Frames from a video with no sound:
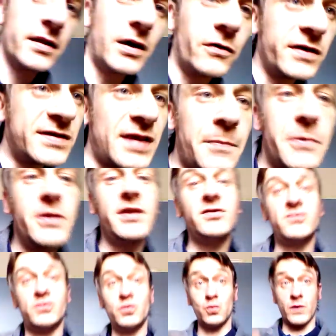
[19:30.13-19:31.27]
Now this happened in
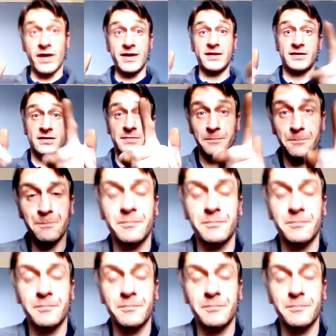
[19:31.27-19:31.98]
2 ways,